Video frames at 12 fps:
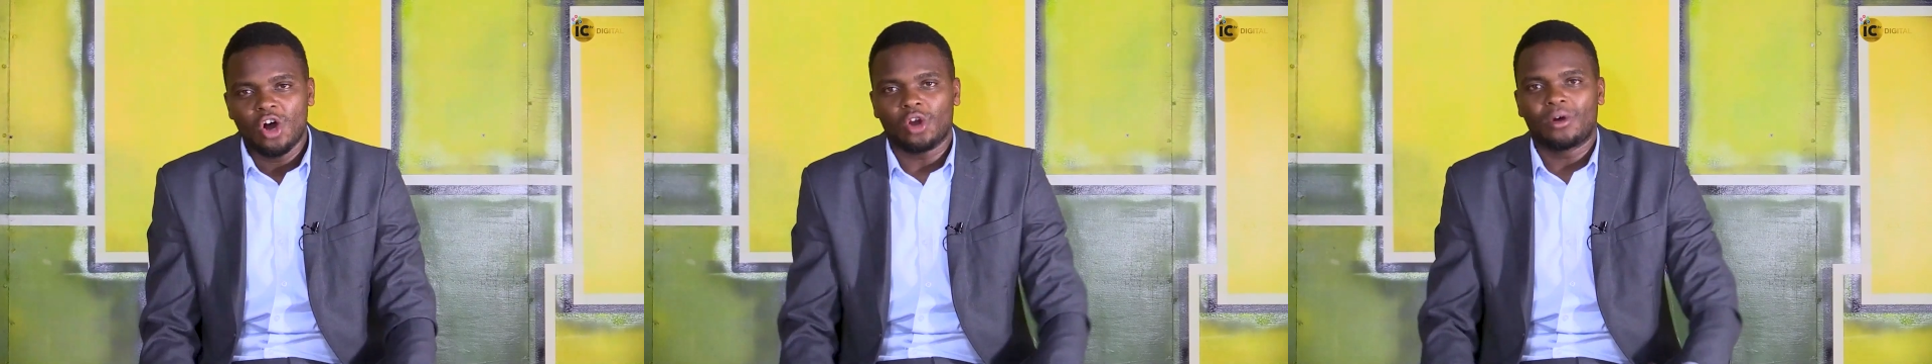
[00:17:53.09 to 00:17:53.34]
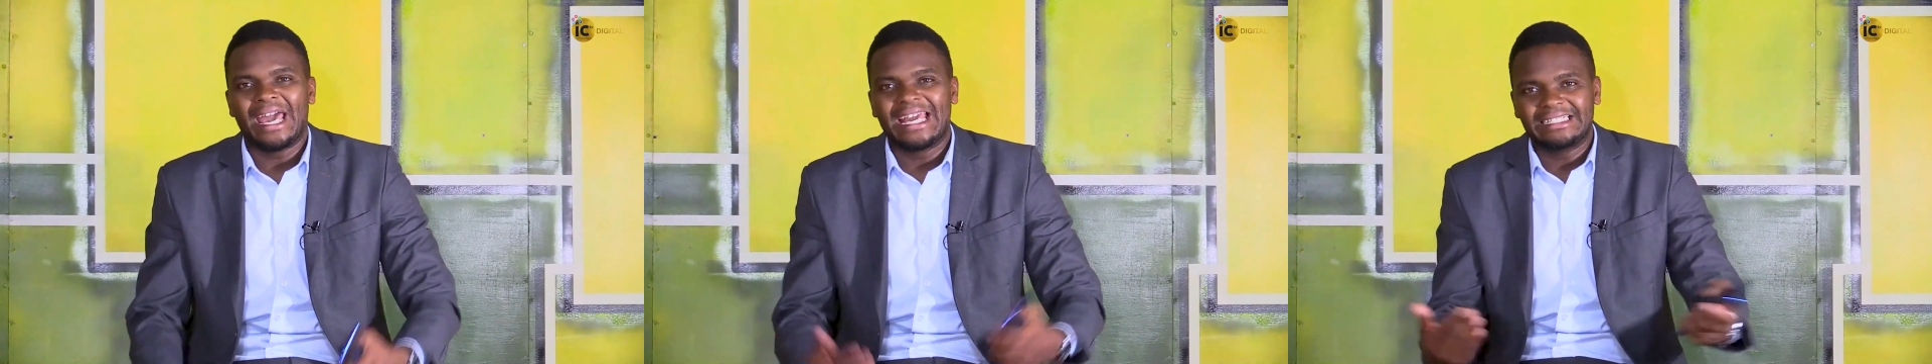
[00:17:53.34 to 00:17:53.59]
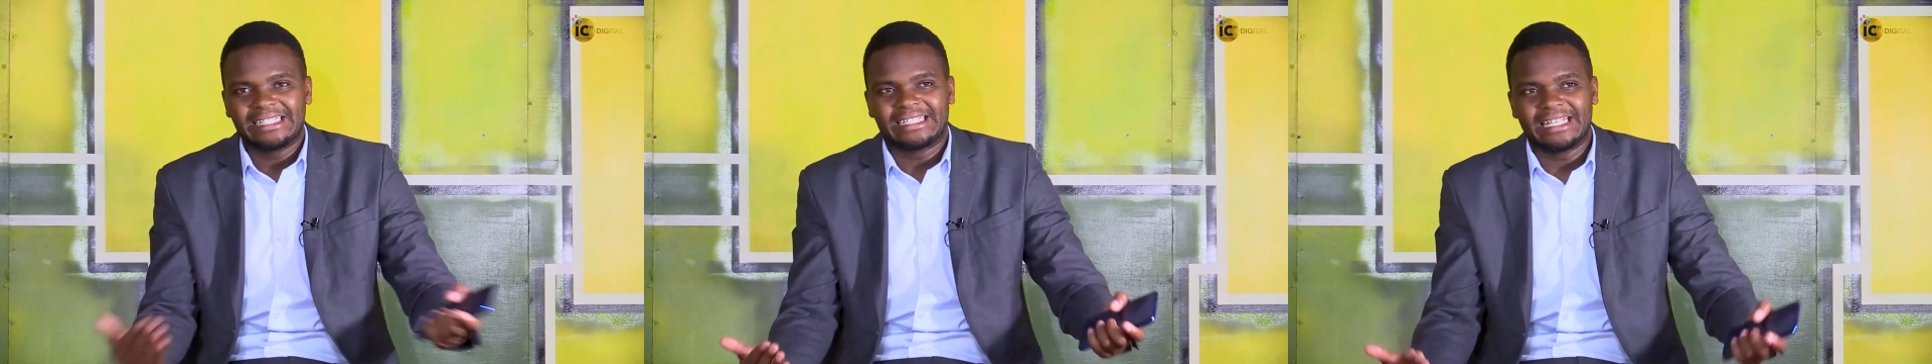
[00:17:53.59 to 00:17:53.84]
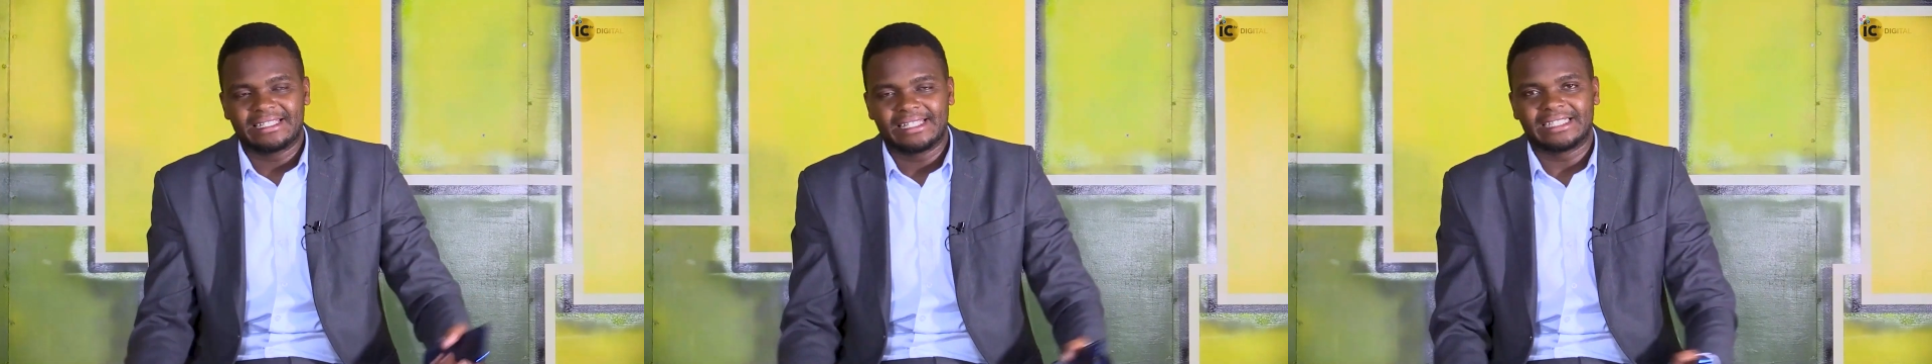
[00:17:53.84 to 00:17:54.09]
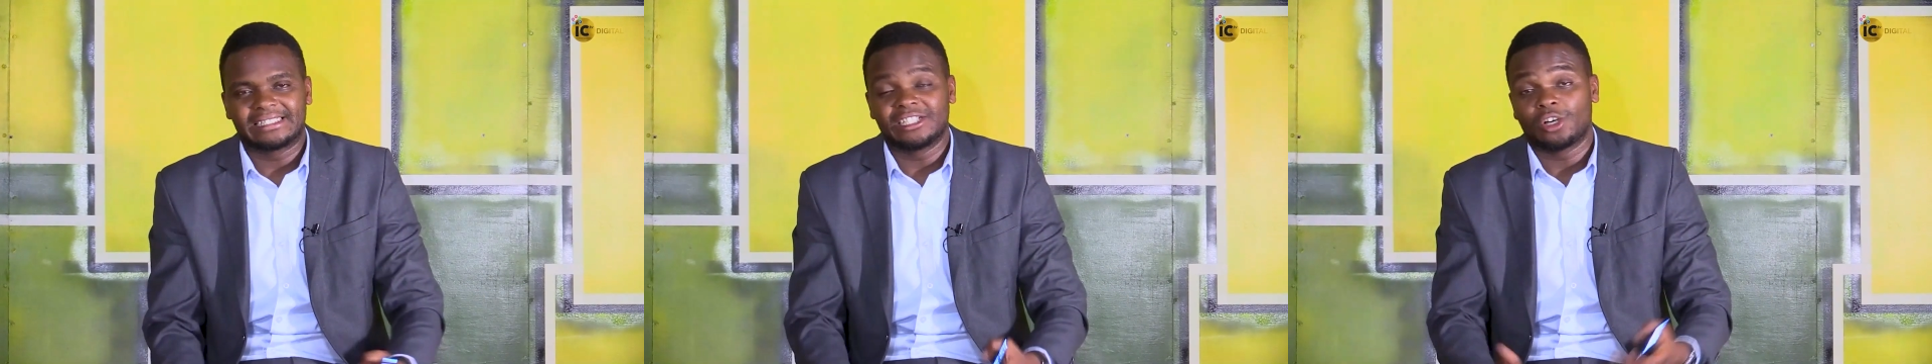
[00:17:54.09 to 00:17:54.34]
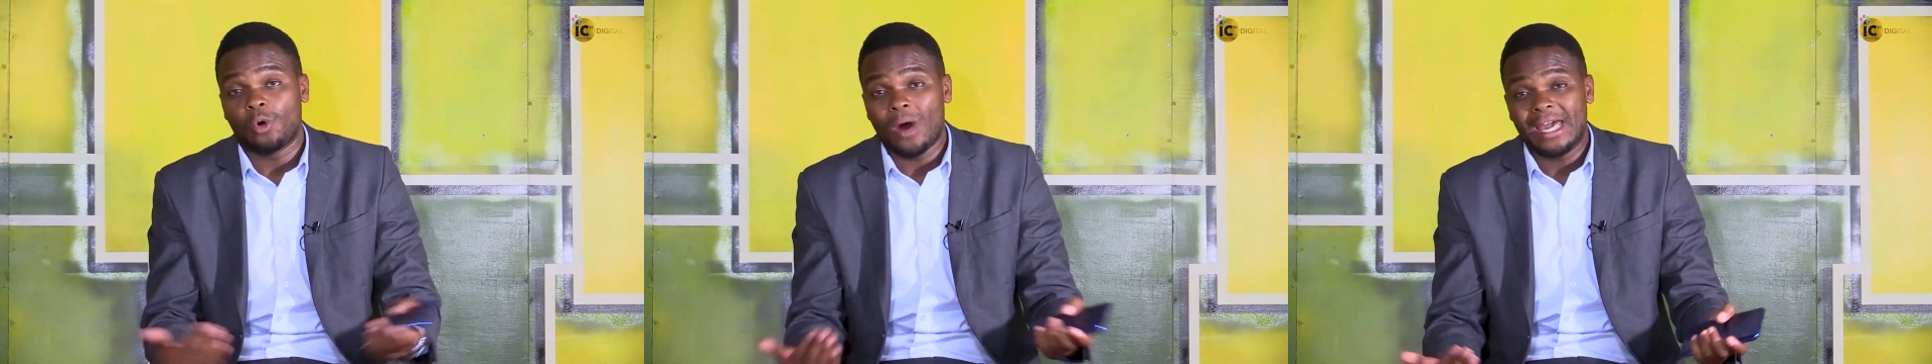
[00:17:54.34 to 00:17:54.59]
or entities that
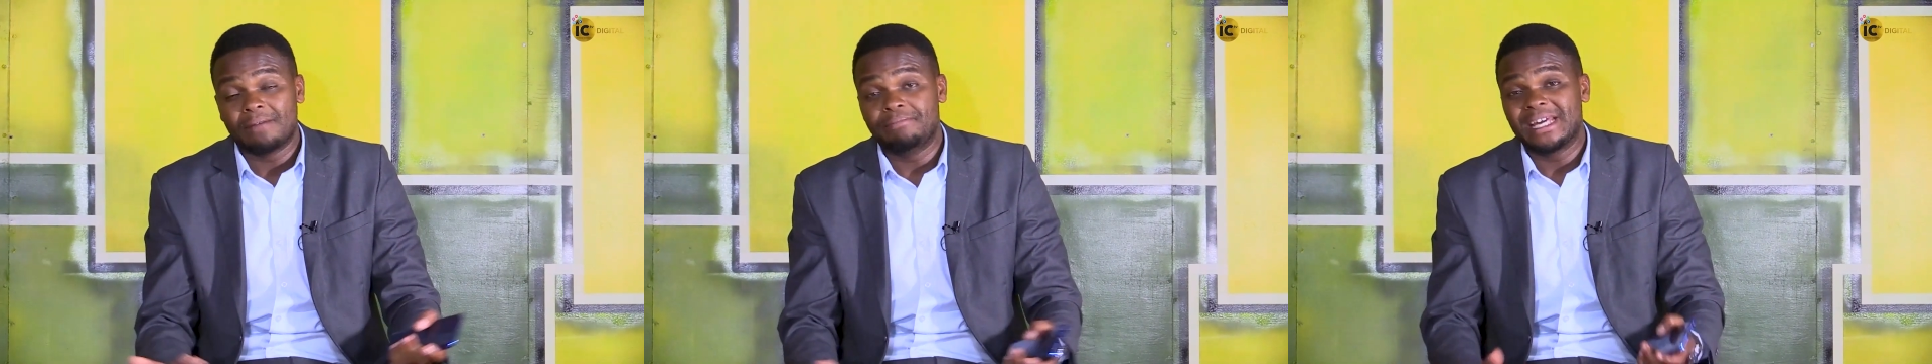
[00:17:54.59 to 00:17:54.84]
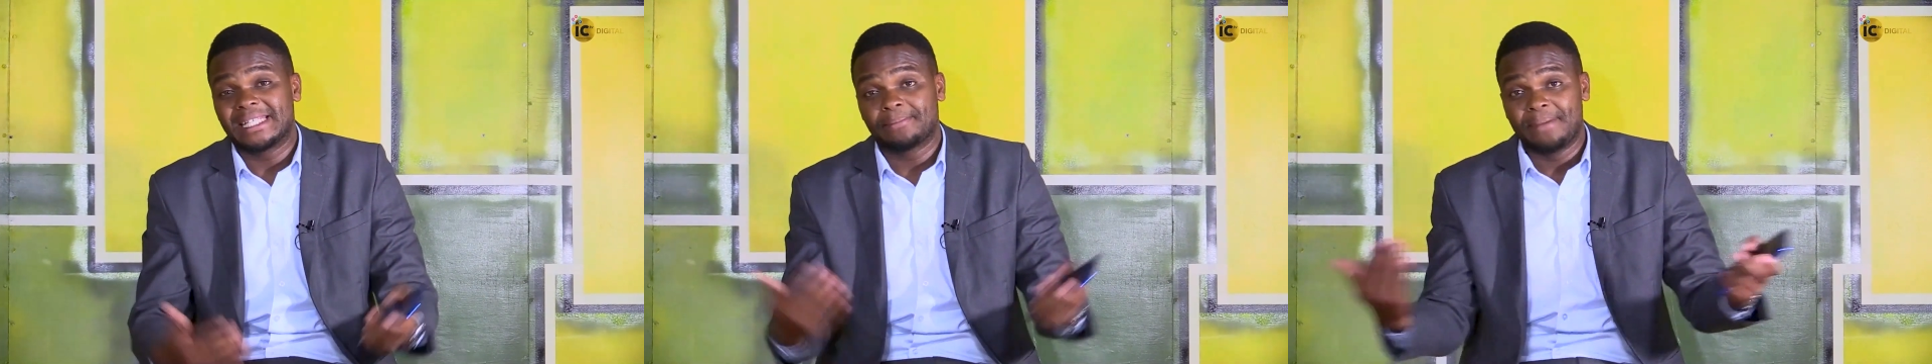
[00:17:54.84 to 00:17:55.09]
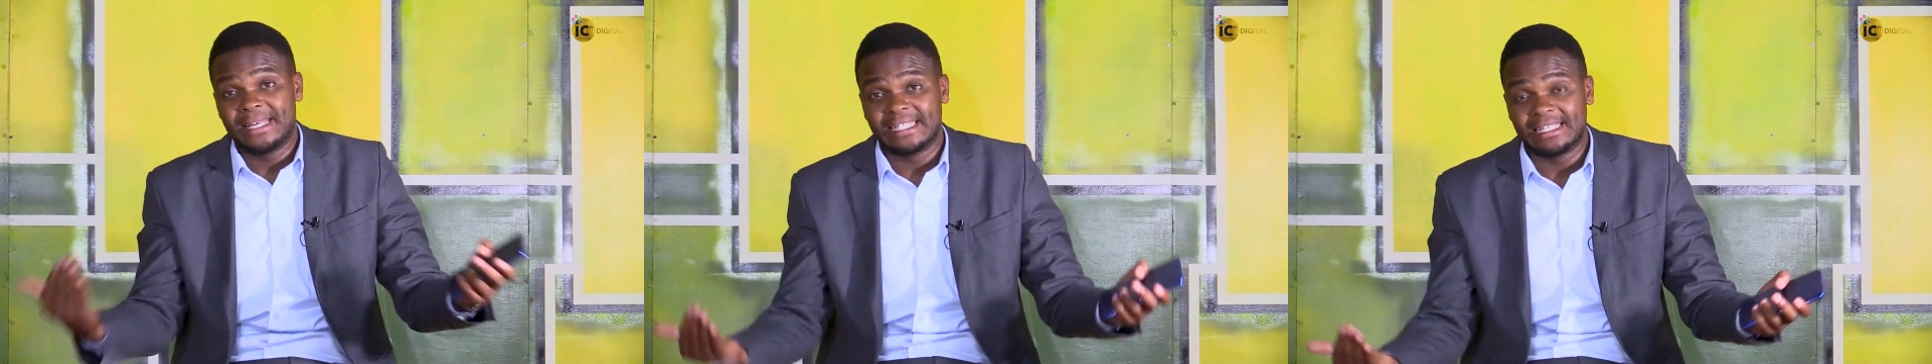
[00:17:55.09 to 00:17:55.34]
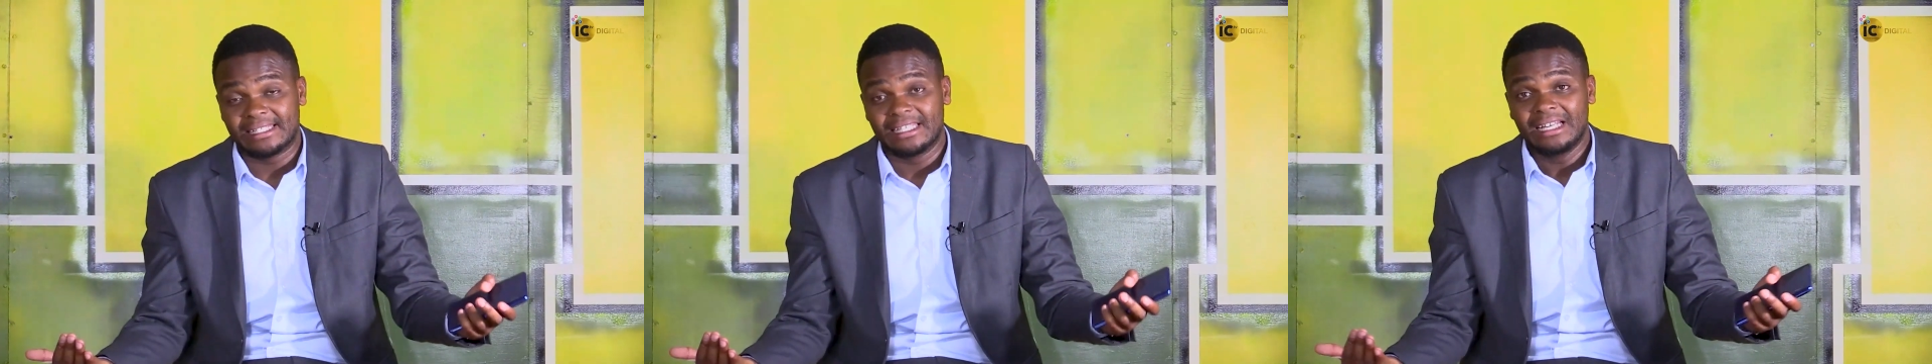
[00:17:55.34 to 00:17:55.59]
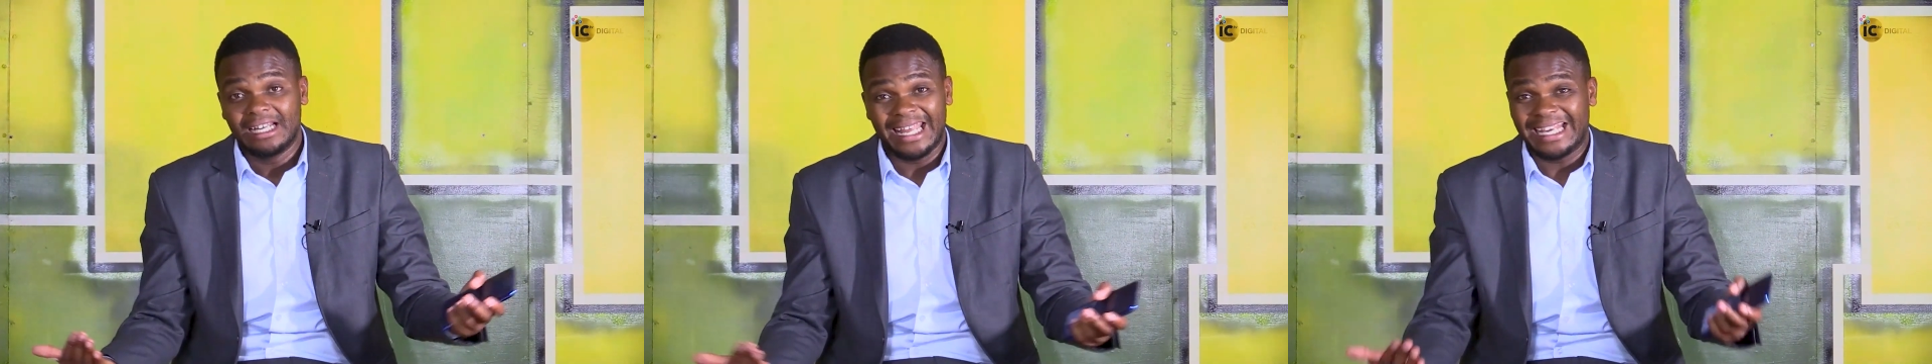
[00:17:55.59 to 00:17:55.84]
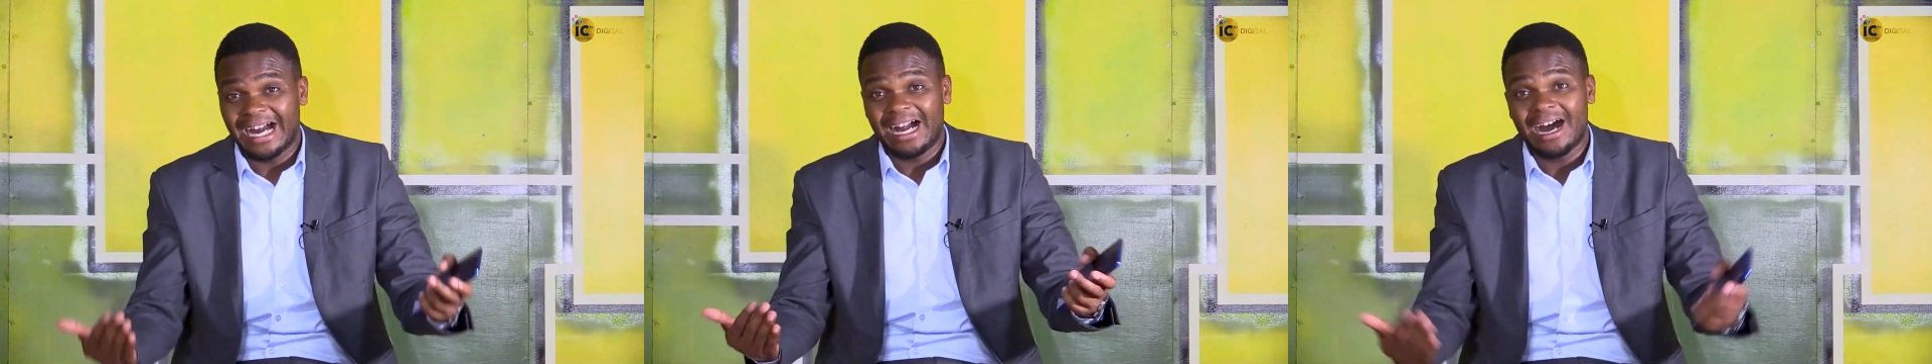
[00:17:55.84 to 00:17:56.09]
require big spaces
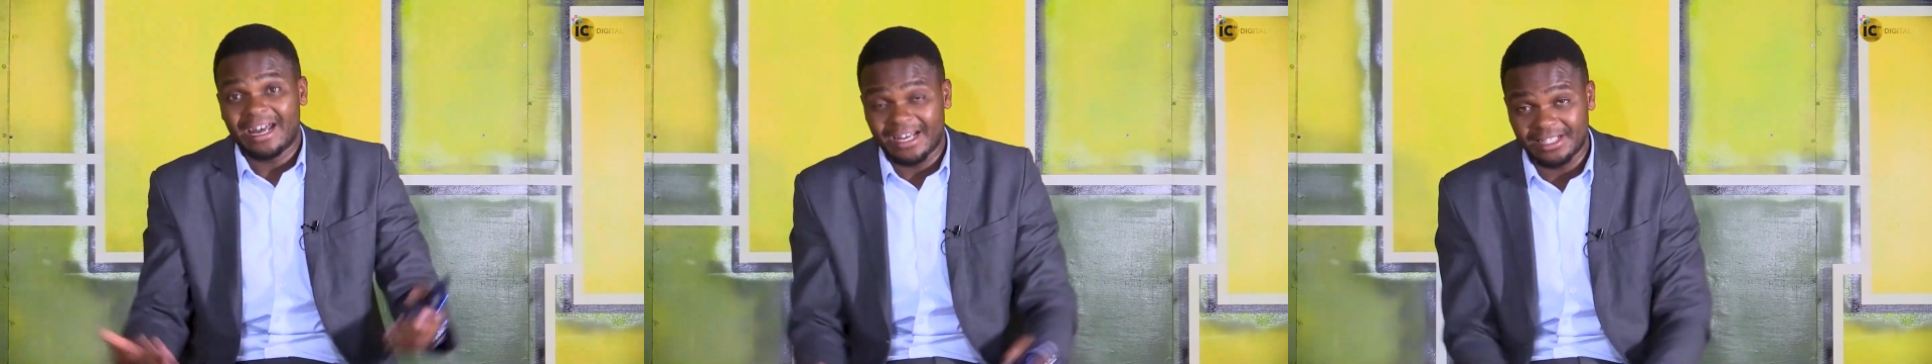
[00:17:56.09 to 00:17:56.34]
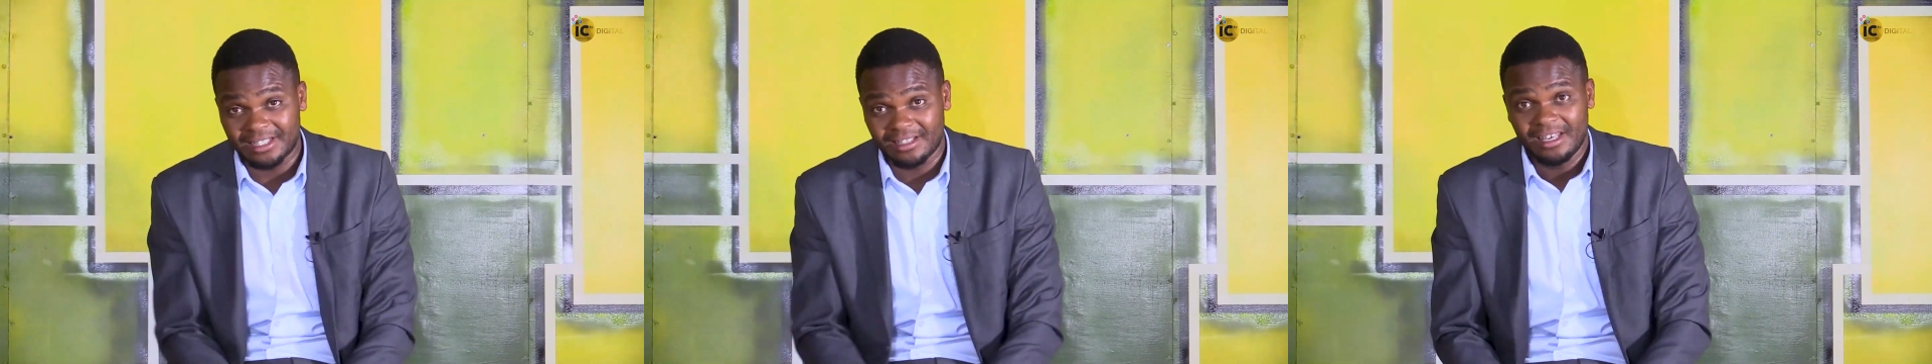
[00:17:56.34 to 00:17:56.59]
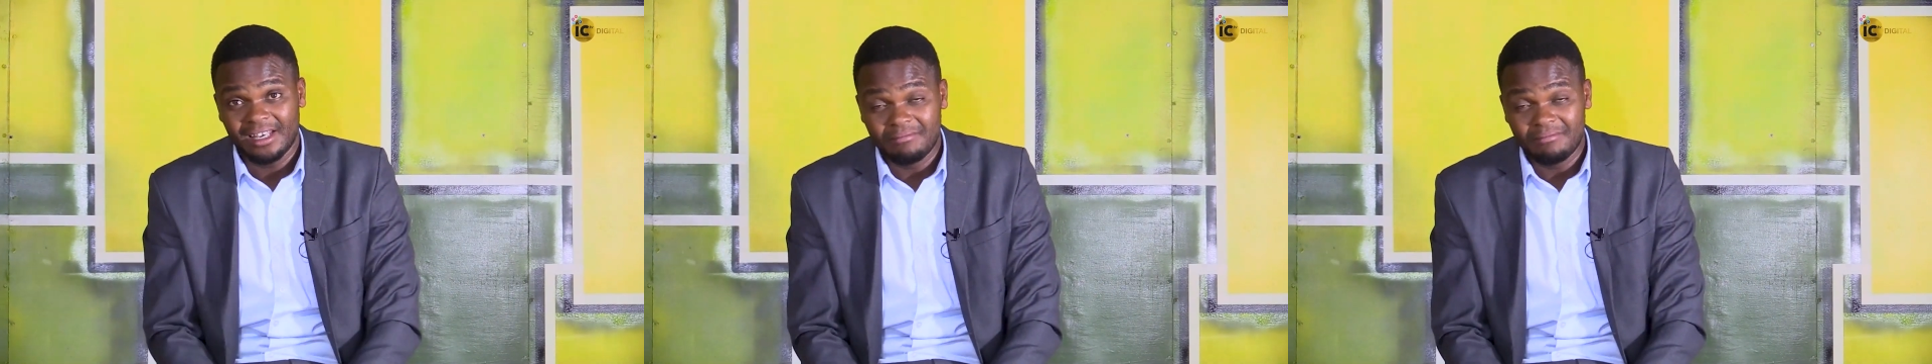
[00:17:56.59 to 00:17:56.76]
like a garage.